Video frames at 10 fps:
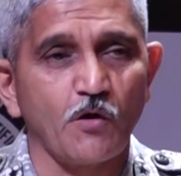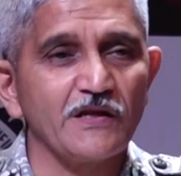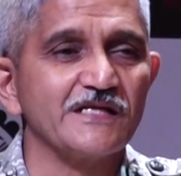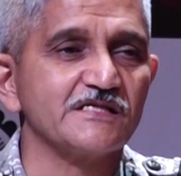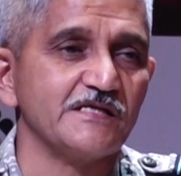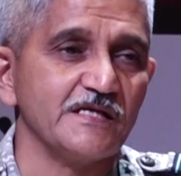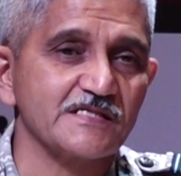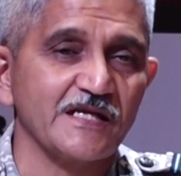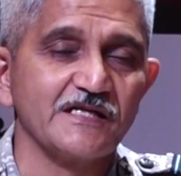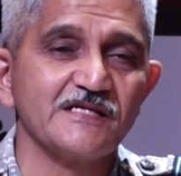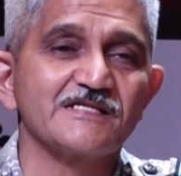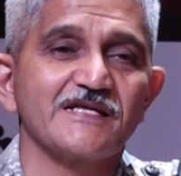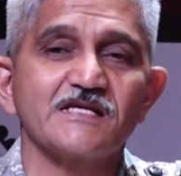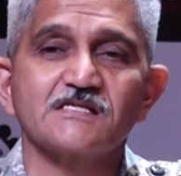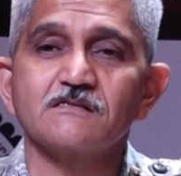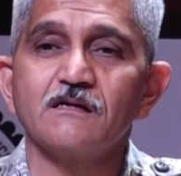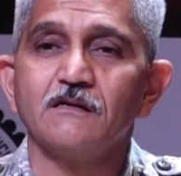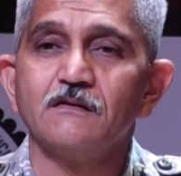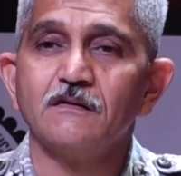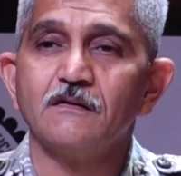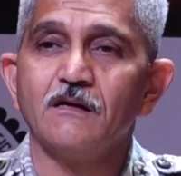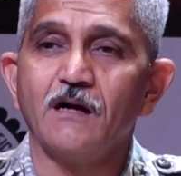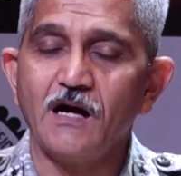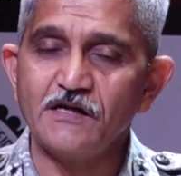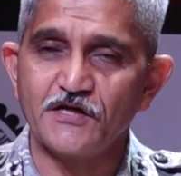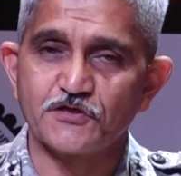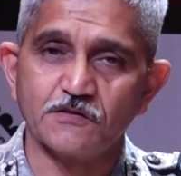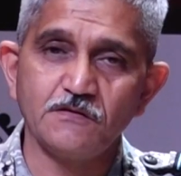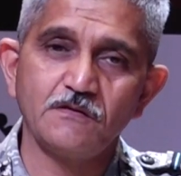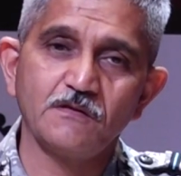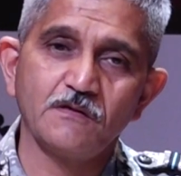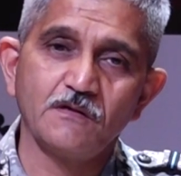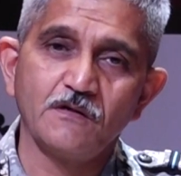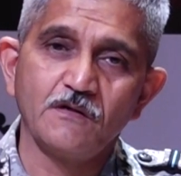these small entities, and in this case, our nation,